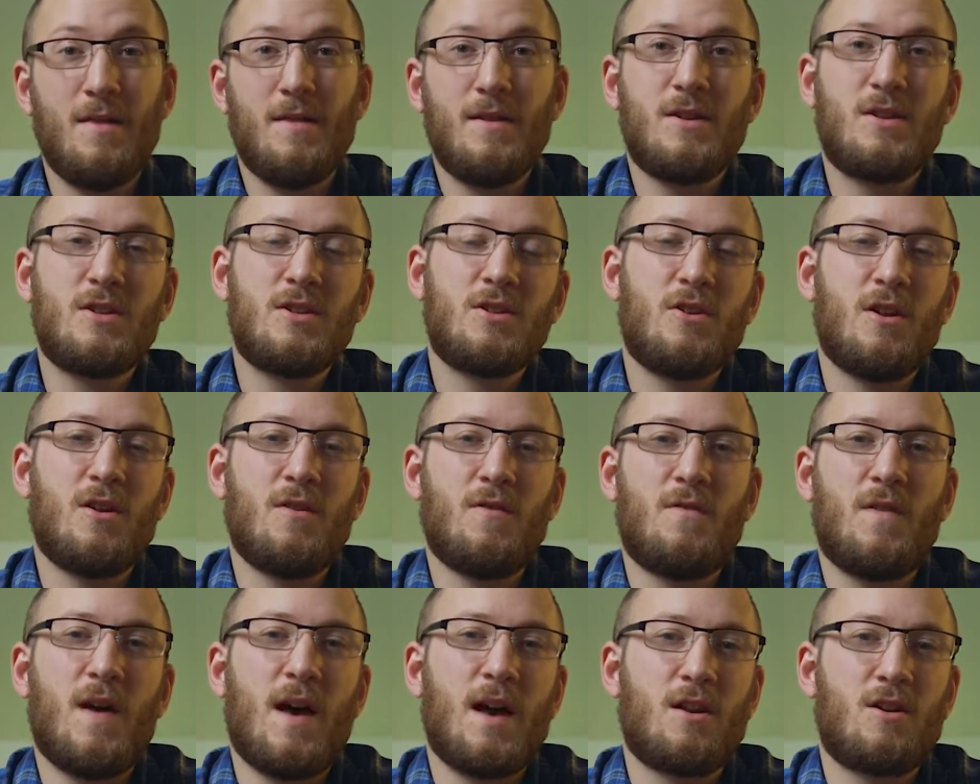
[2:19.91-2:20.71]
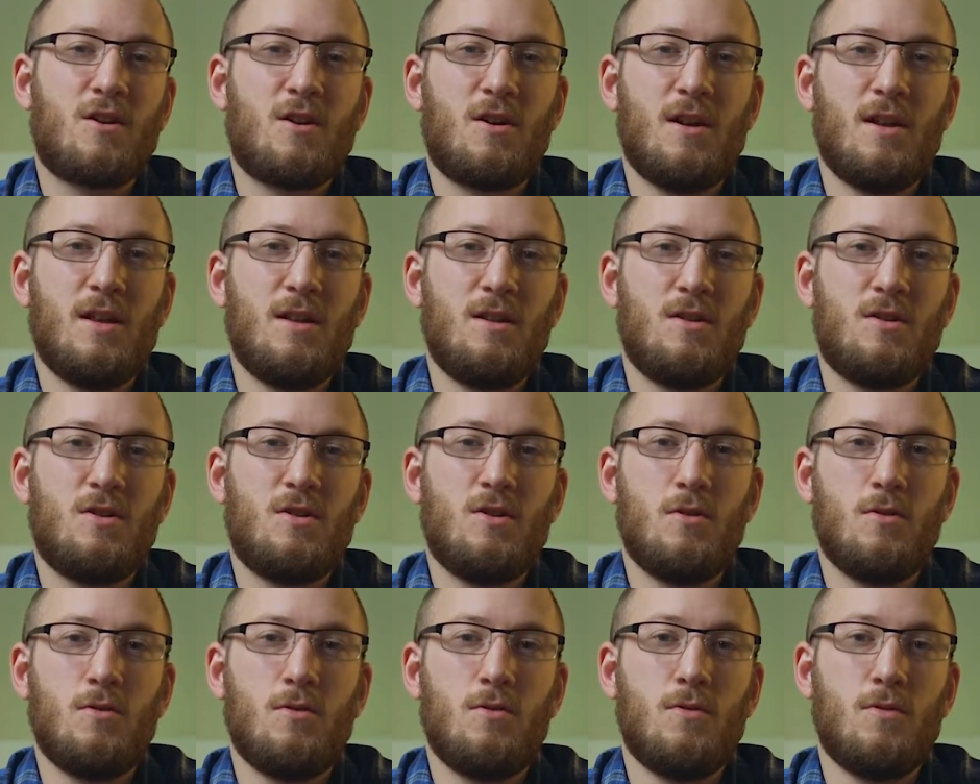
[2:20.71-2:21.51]
This is gonna factor
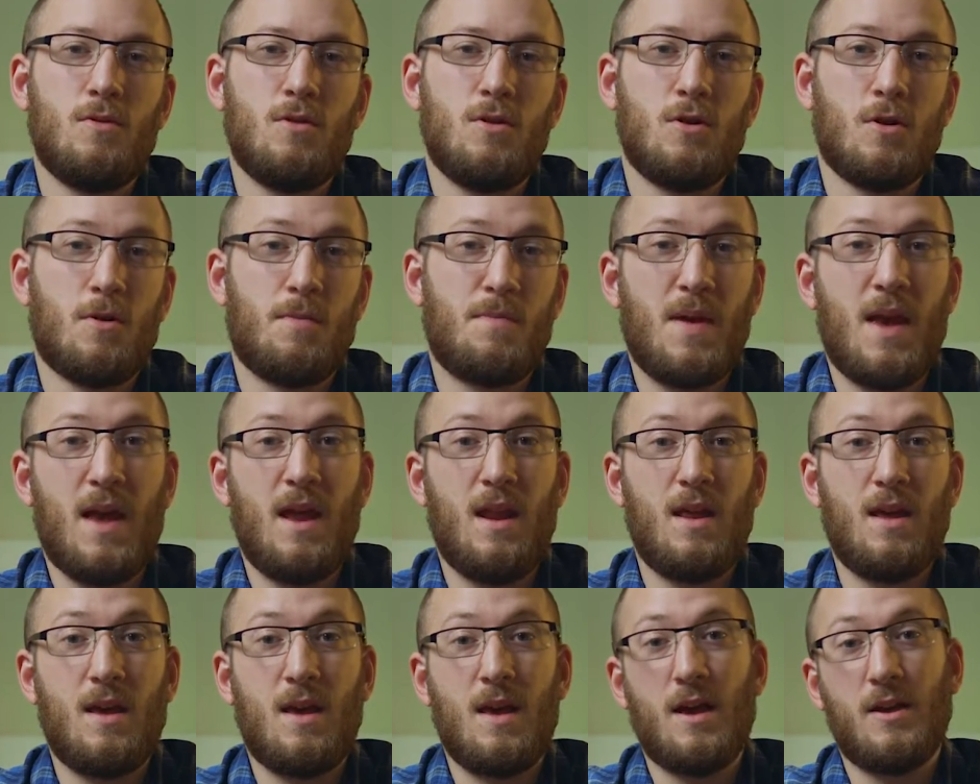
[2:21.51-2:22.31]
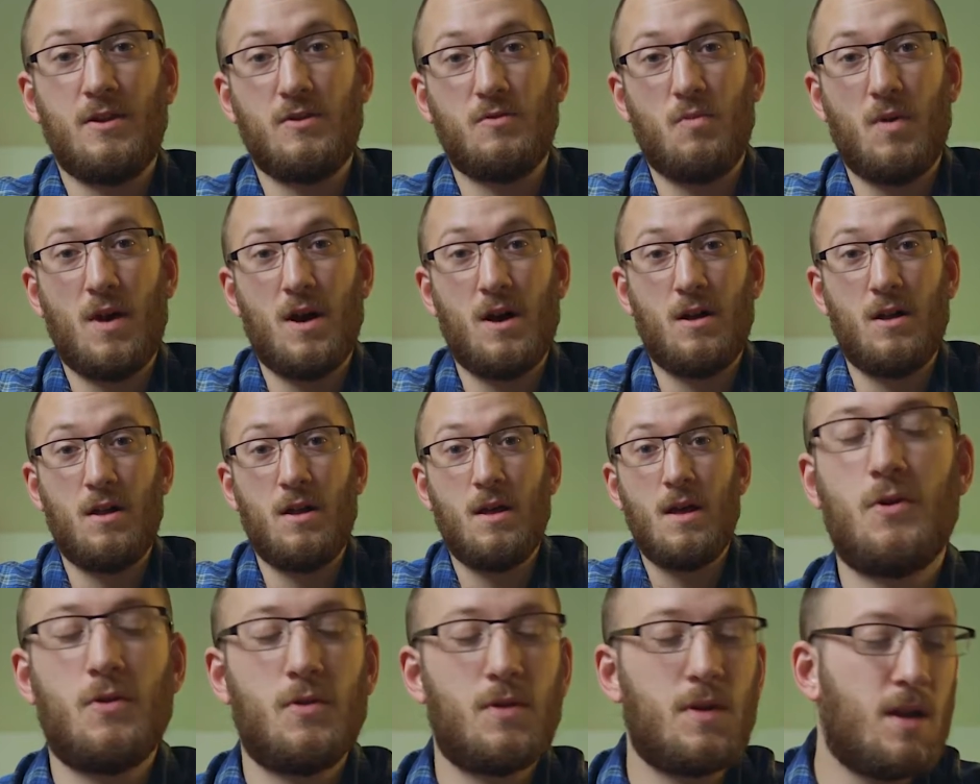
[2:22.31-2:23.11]
into your painting as well.
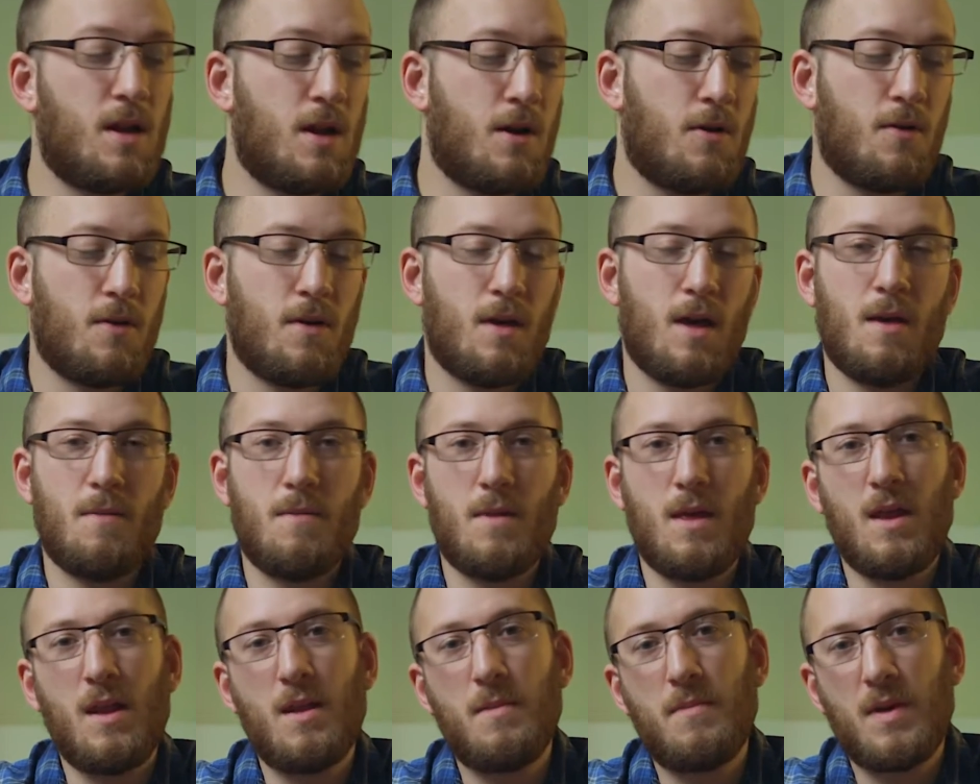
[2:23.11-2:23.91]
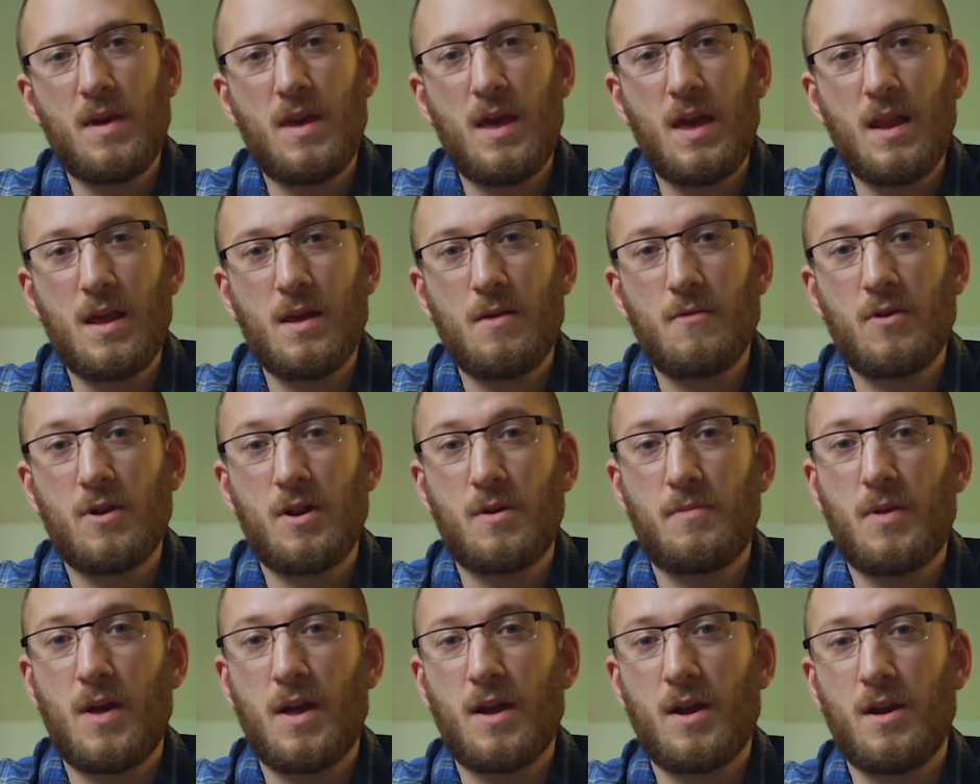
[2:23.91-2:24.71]
So, in the beginning, what
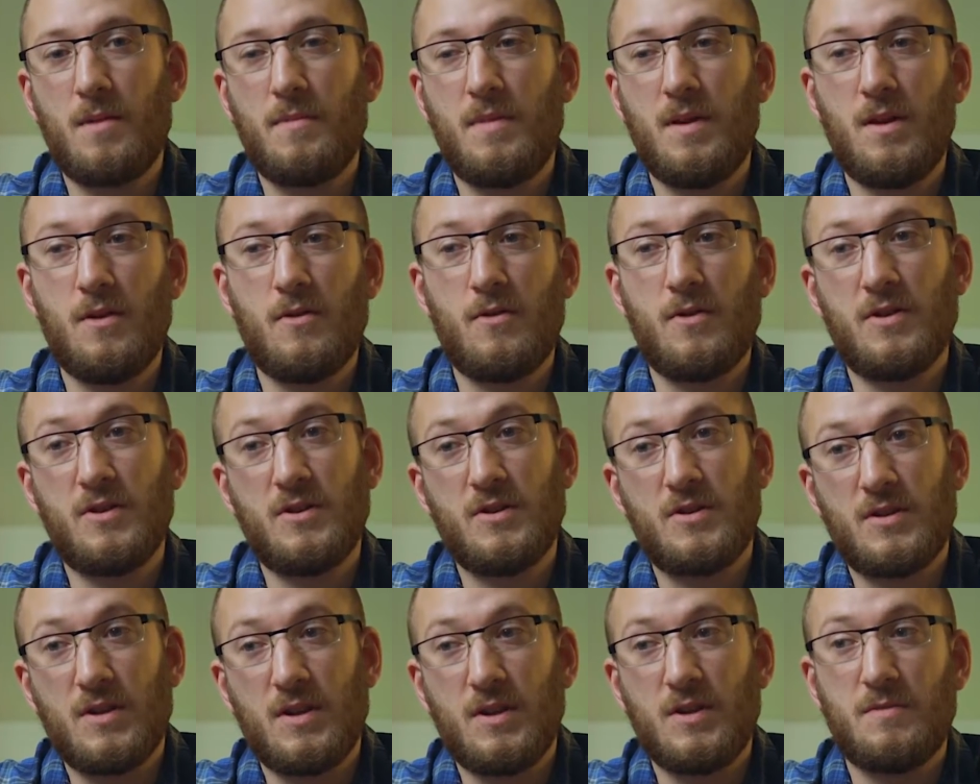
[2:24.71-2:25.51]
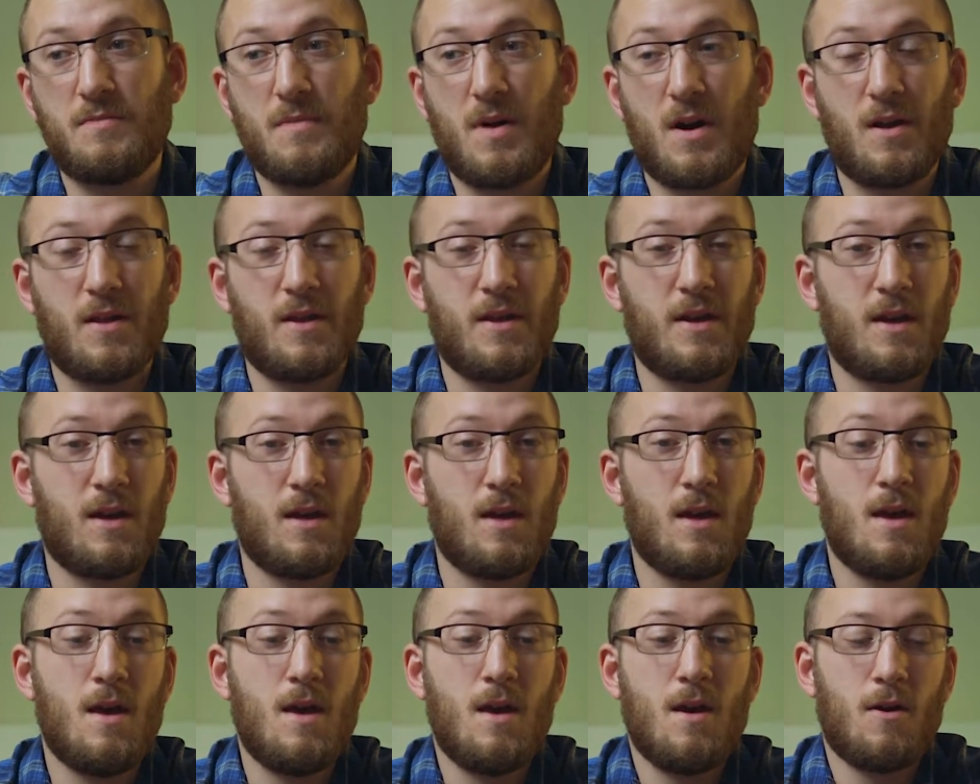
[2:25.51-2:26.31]
you're probably gonna be doing is
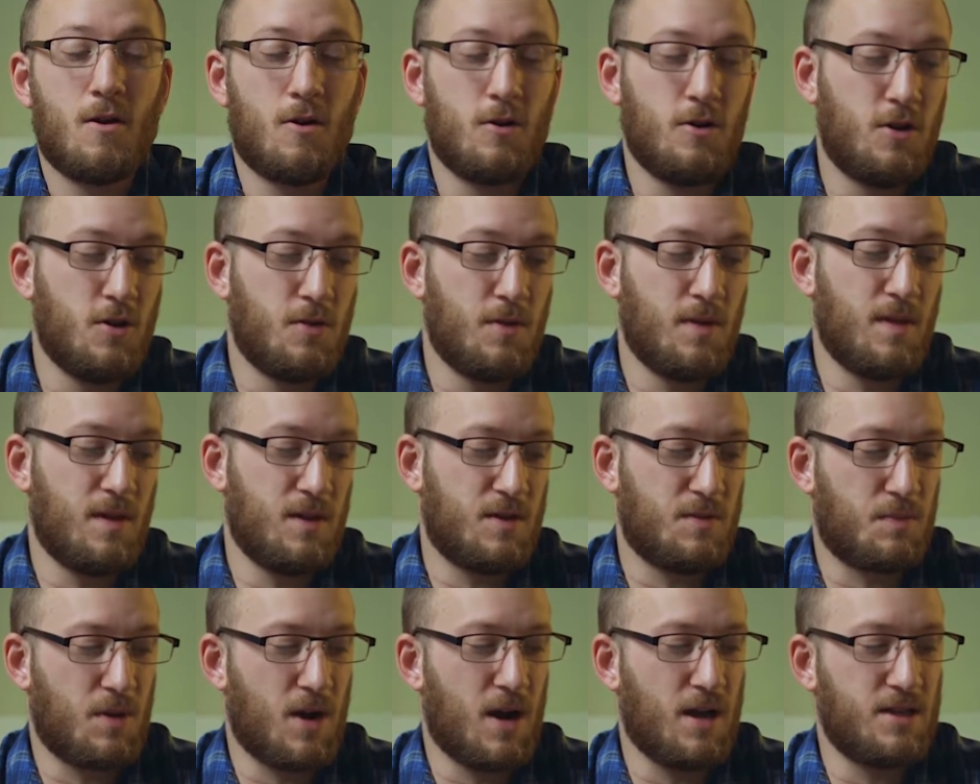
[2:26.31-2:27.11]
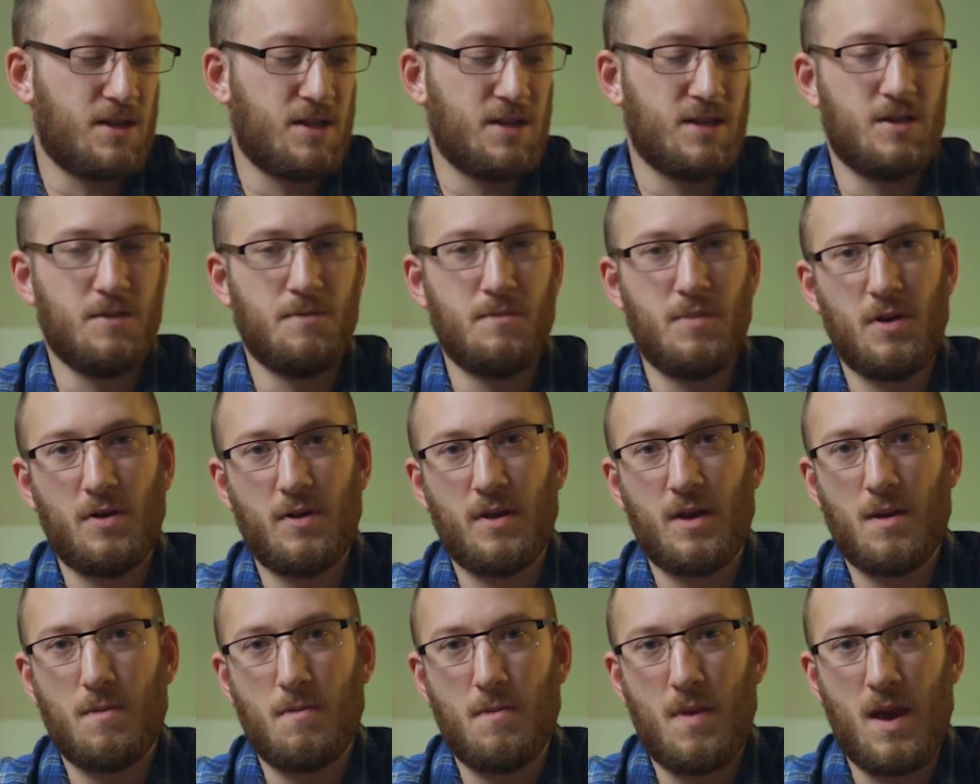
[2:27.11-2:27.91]
modeling or doing this process of
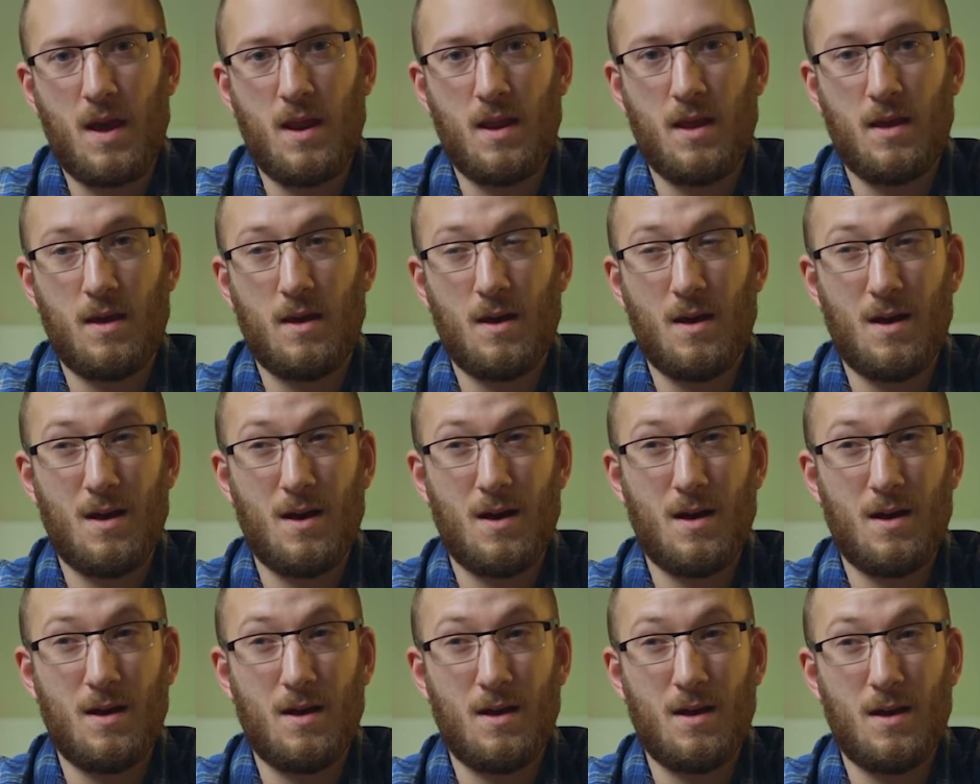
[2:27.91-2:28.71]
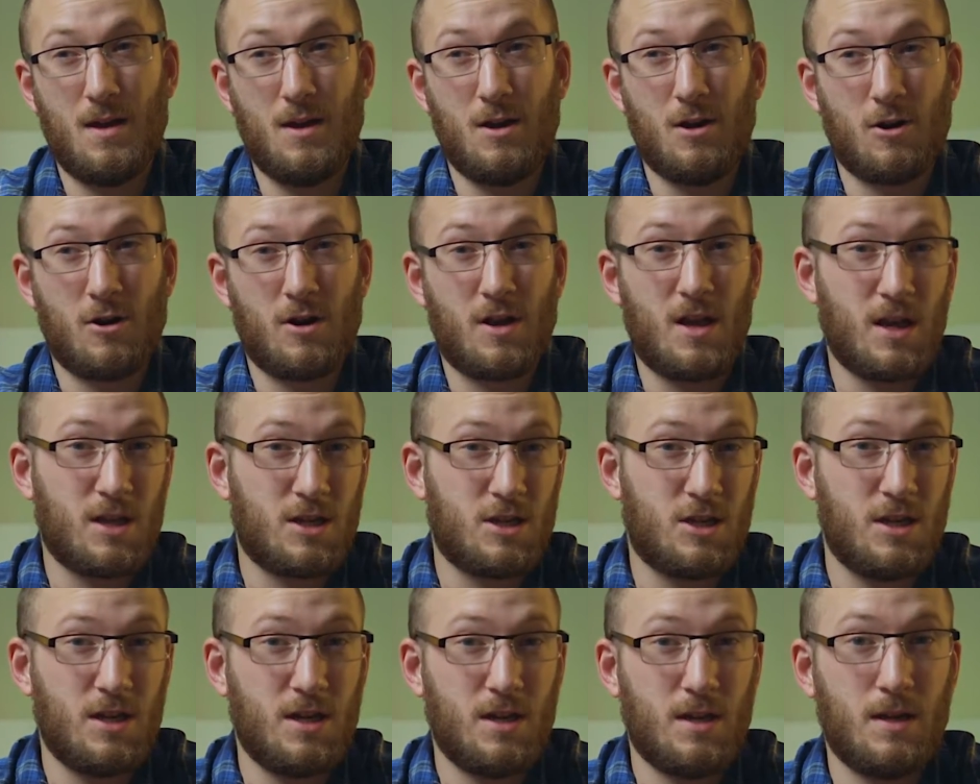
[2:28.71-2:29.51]
building and painting in your
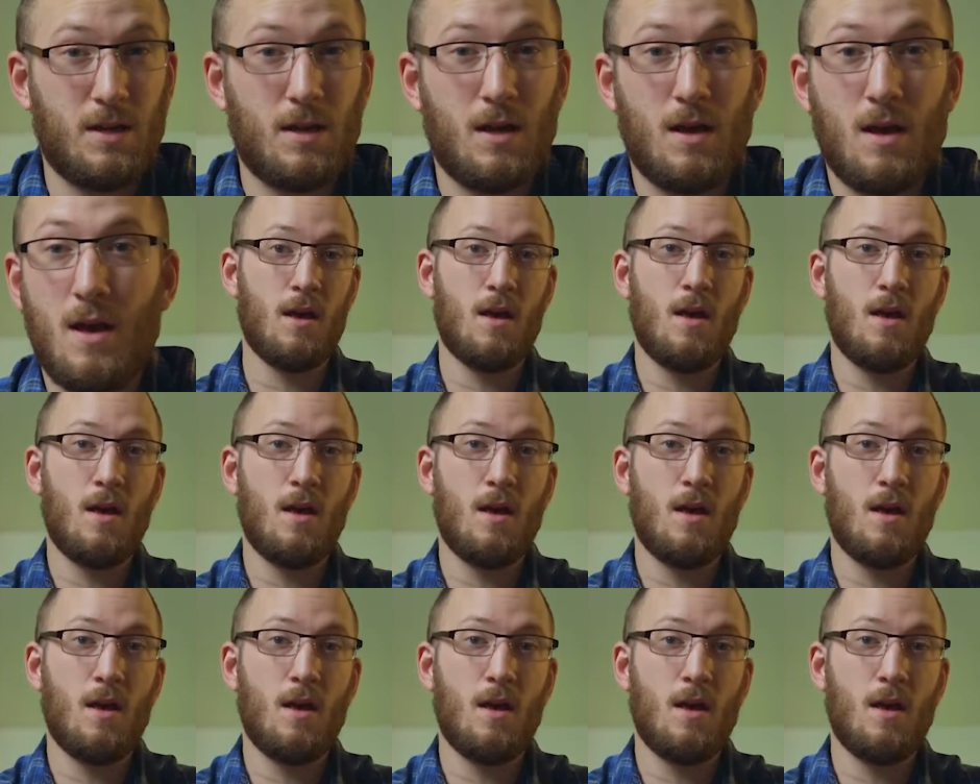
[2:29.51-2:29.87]
kitchen.